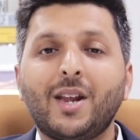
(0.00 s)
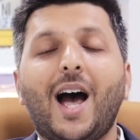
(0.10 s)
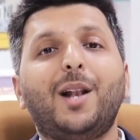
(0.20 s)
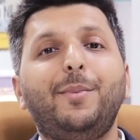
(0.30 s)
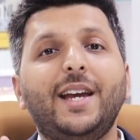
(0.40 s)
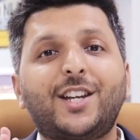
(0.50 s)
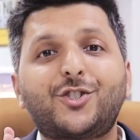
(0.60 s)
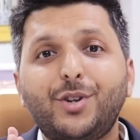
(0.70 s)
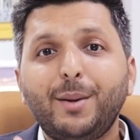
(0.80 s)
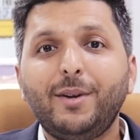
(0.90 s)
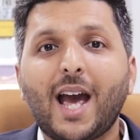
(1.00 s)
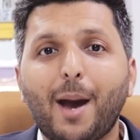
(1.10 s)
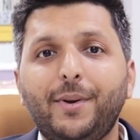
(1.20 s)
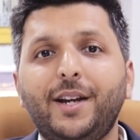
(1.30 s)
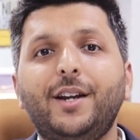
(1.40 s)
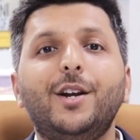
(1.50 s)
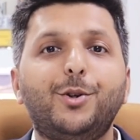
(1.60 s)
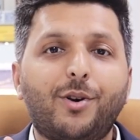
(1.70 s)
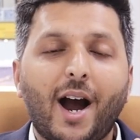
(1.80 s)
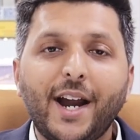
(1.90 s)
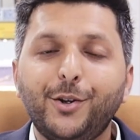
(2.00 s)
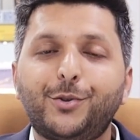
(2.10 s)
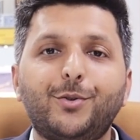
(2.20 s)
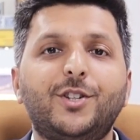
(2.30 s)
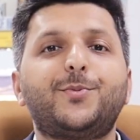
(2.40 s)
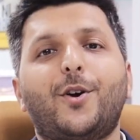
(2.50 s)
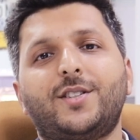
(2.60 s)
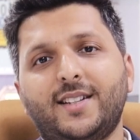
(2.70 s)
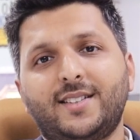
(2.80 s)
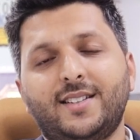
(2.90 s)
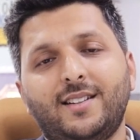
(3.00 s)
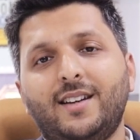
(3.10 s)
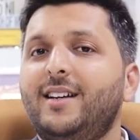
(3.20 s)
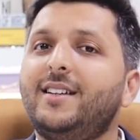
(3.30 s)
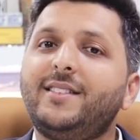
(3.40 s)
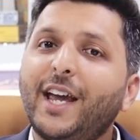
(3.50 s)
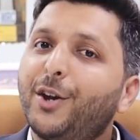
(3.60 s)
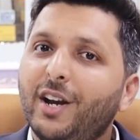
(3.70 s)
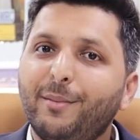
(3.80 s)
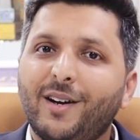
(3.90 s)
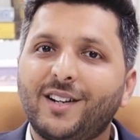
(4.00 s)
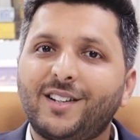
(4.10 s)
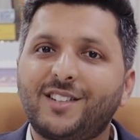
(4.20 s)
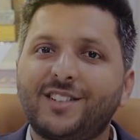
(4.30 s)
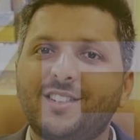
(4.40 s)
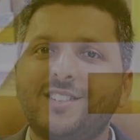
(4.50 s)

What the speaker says: I'll be extremely happy to guide you through this process. Thank you very much.